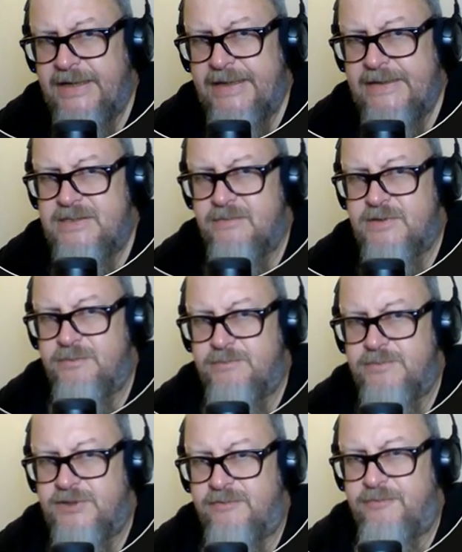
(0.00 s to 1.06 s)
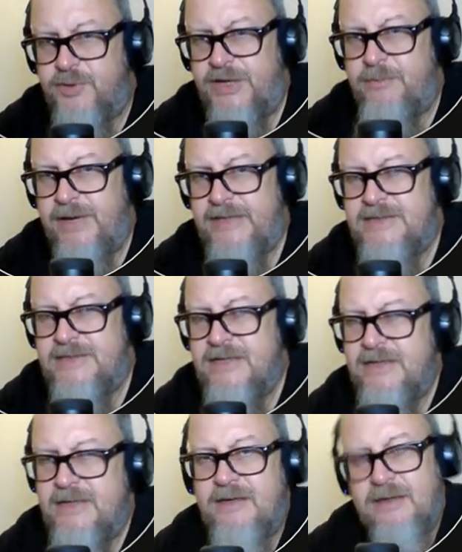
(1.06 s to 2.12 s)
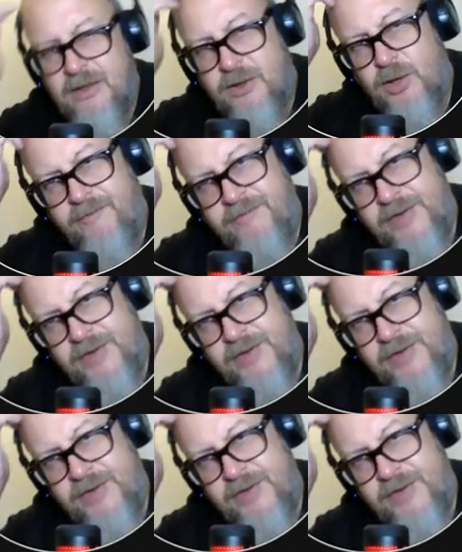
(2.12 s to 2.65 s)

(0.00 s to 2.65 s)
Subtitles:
sort of pre-made comfy